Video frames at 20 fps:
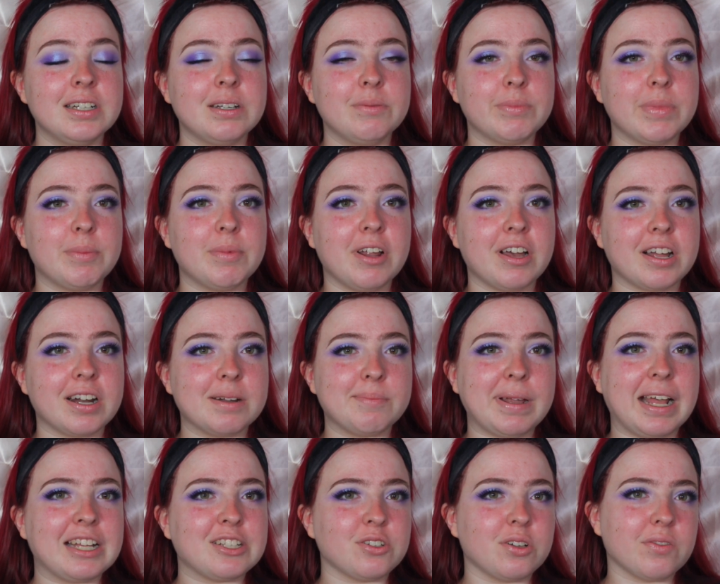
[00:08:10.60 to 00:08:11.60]
But I'm not gonna
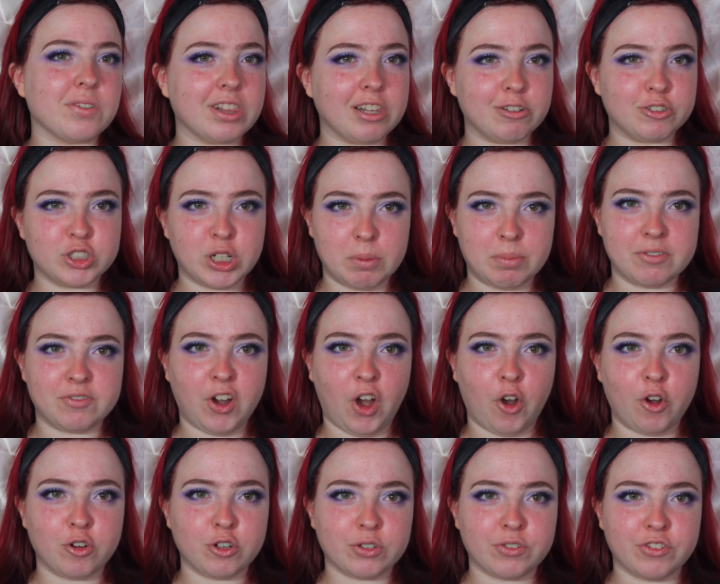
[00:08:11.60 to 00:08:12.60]
pass over Little Shop of
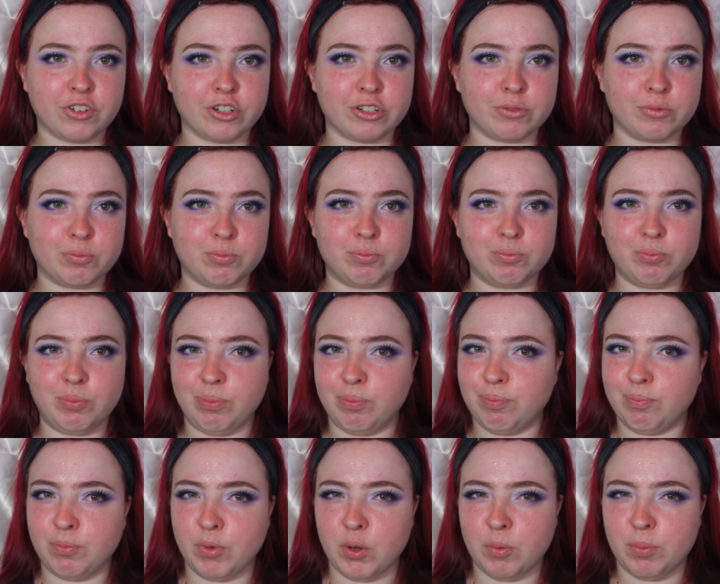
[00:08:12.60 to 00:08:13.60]
Horrors for
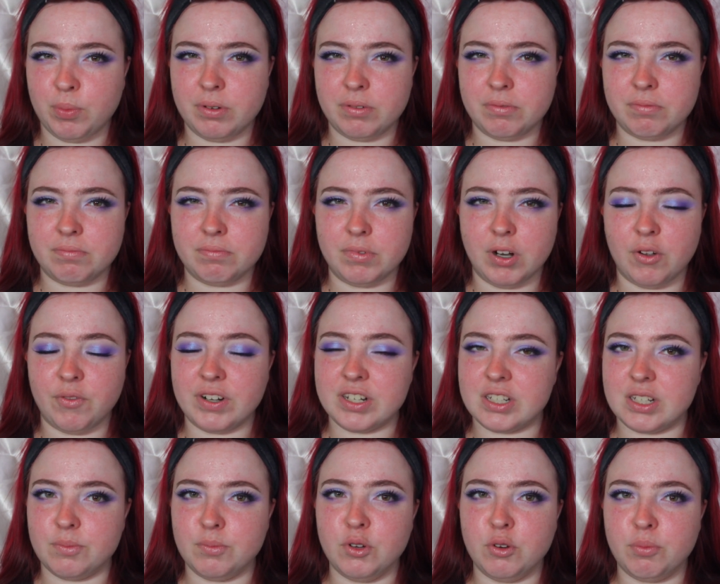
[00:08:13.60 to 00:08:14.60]
Boop. No offense
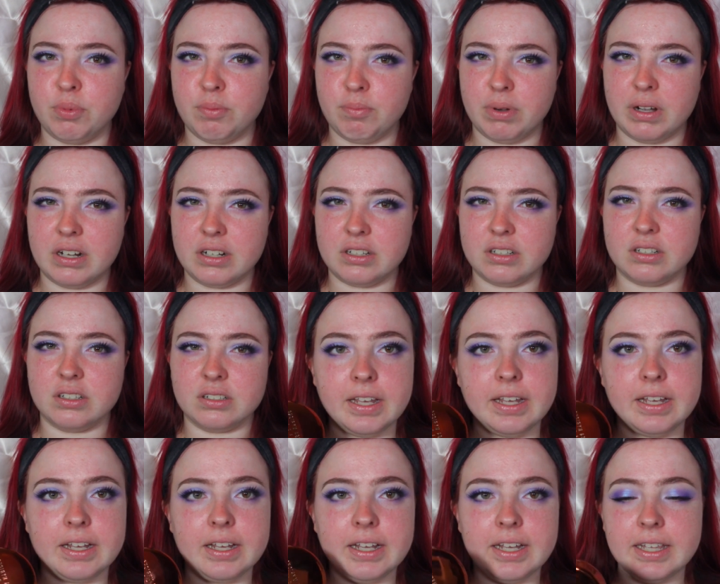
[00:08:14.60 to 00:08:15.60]
to Boop, but.
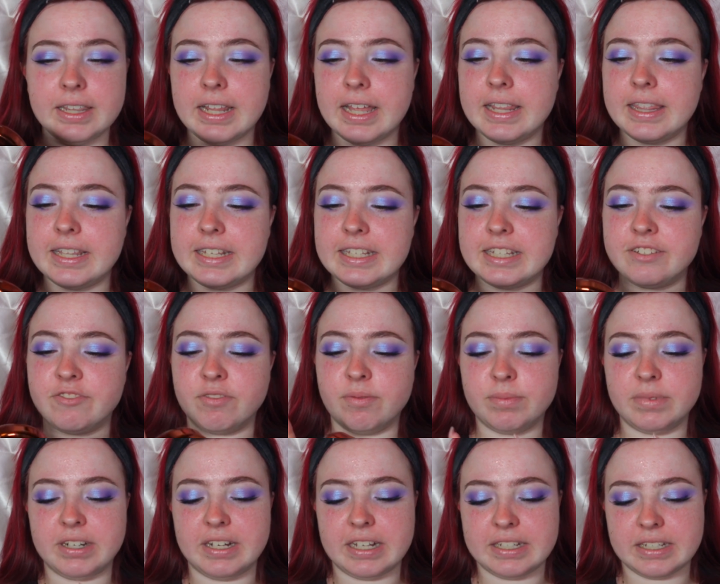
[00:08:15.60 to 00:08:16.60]
And then this is from
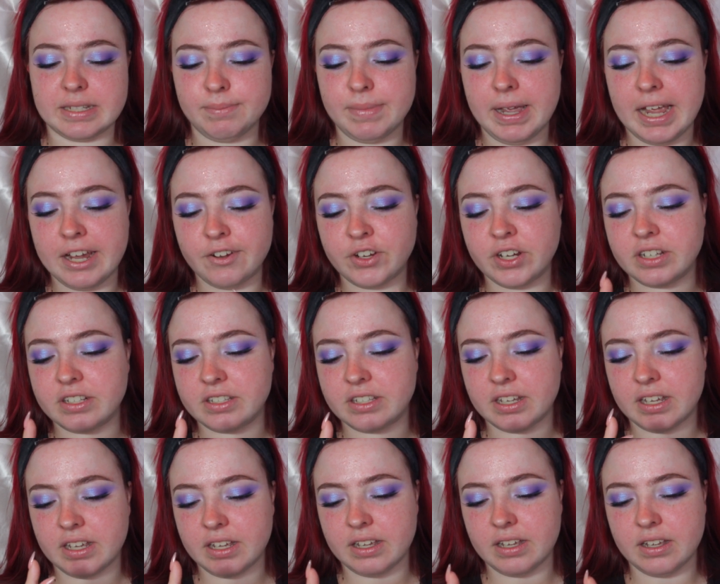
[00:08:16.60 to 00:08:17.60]
Danessa Myricks.
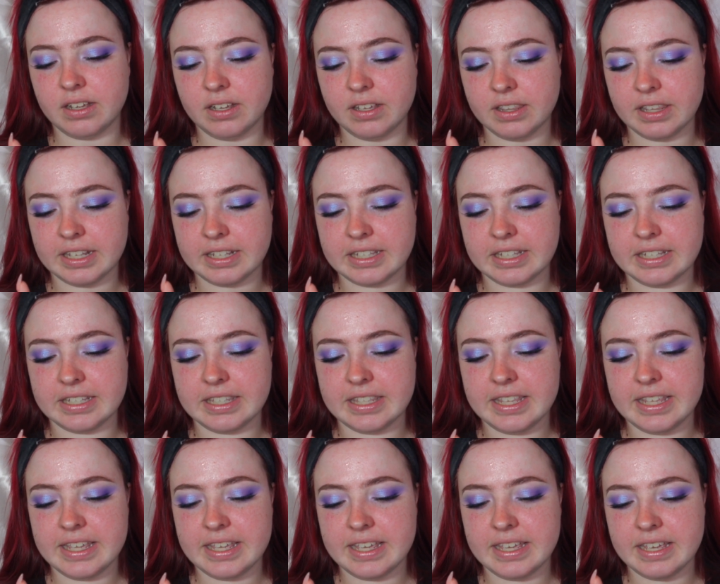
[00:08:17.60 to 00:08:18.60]
This is
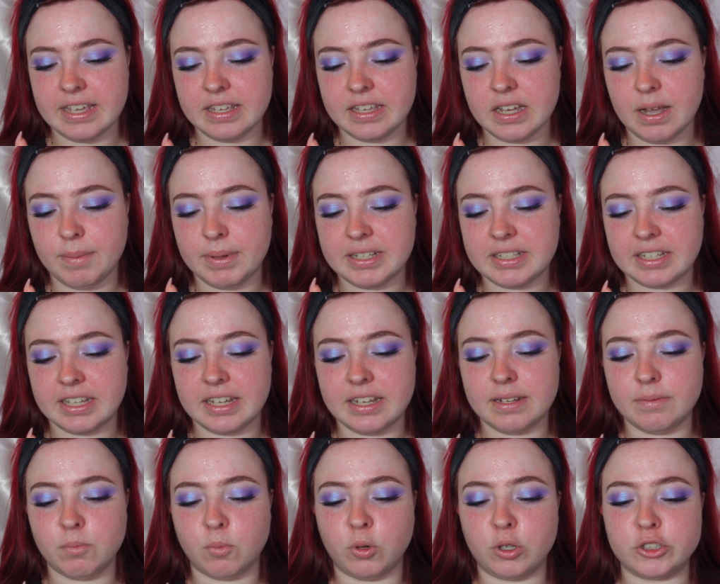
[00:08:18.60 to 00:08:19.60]
the Yummy
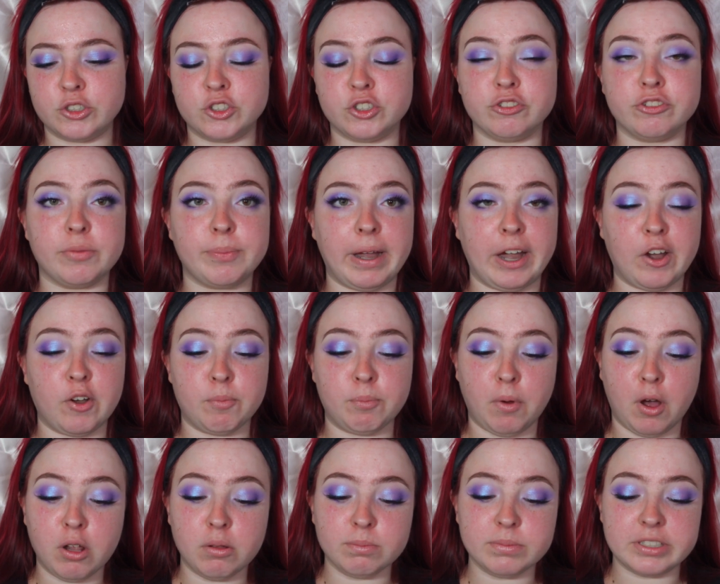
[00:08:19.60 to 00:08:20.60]
Skin Moisture Repair
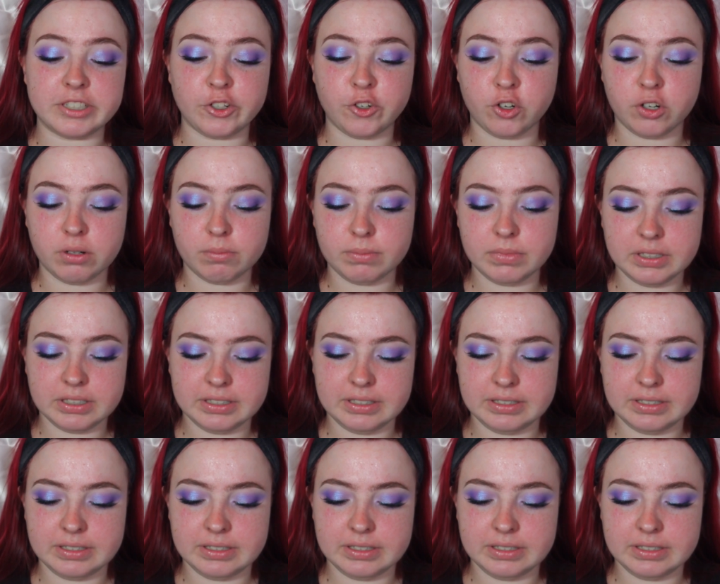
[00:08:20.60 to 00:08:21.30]
Balm Serum.